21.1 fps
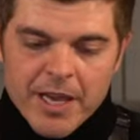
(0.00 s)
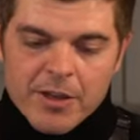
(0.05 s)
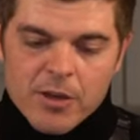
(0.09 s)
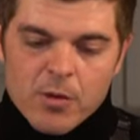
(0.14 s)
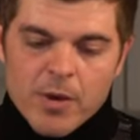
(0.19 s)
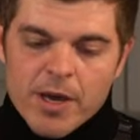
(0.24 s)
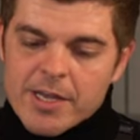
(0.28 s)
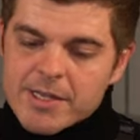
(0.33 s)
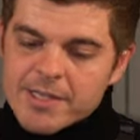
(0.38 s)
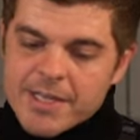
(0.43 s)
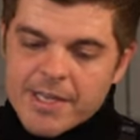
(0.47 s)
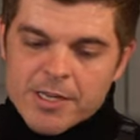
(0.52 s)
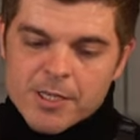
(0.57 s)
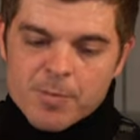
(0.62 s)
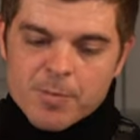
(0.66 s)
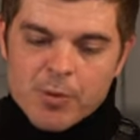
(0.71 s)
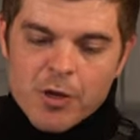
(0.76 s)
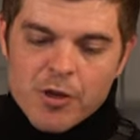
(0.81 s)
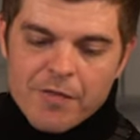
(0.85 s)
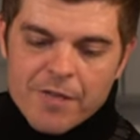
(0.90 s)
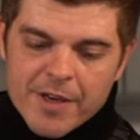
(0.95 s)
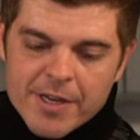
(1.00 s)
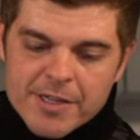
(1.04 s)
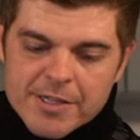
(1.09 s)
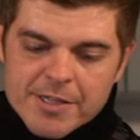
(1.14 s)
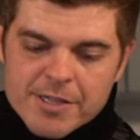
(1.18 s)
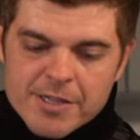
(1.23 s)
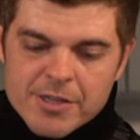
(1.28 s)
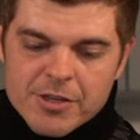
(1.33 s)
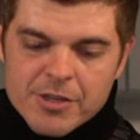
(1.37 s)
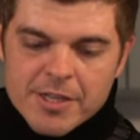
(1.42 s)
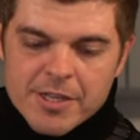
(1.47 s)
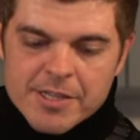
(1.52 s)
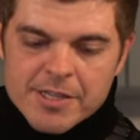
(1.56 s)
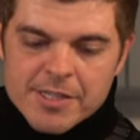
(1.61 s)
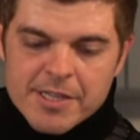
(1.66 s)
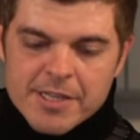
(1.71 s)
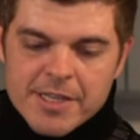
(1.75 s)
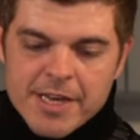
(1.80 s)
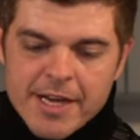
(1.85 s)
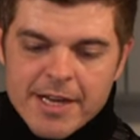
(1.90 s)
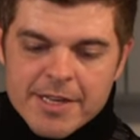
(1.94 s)
otherwise that is perfect. You can
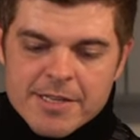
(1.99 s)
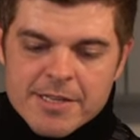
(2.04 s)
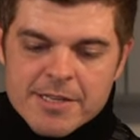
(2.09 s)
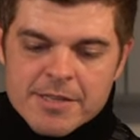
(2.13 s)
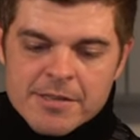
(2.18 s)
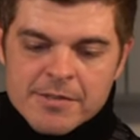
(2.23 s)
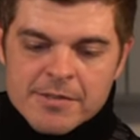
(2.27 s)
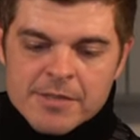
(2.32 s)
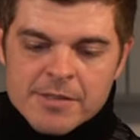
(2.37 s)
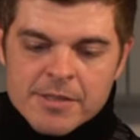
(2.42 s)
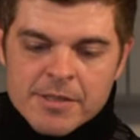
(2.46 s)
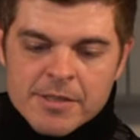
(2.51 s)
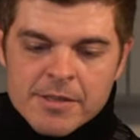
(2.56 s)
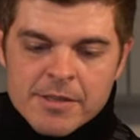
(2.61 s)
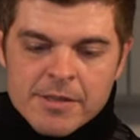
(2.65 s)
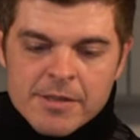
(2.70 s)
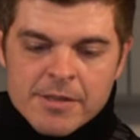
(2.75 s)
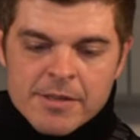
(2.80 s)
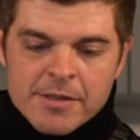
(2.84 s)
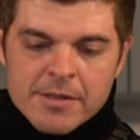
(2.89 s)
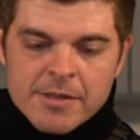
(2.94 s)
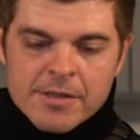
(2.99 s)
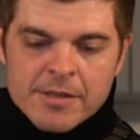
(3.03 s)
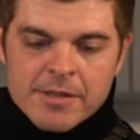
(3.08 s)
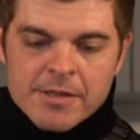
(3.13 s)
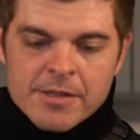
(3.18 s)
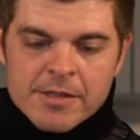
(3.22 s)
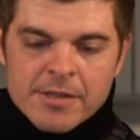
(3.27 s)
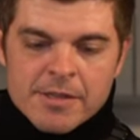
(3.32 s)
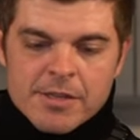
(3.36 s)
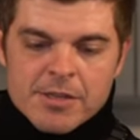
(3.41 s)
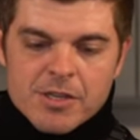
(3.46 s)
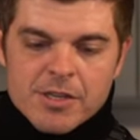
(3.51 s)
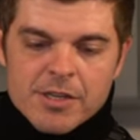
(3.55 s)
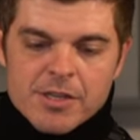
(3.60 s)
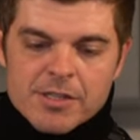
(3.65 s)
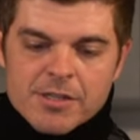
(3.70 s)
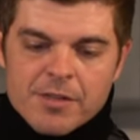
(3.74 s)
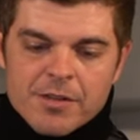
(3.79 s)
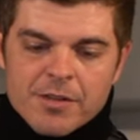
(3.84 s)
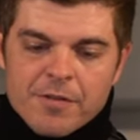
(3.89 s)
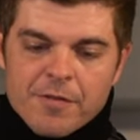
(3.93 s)
see that
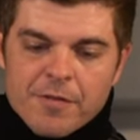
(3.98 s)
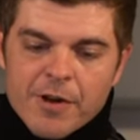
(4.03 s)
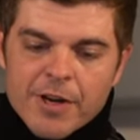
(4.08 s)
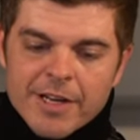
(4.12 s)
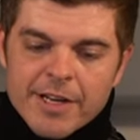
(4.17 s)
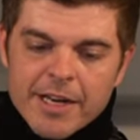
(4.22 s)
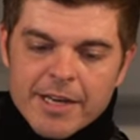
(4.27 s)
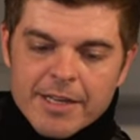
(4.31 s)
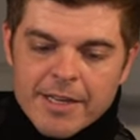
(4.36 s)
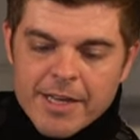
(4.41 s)
just on the front like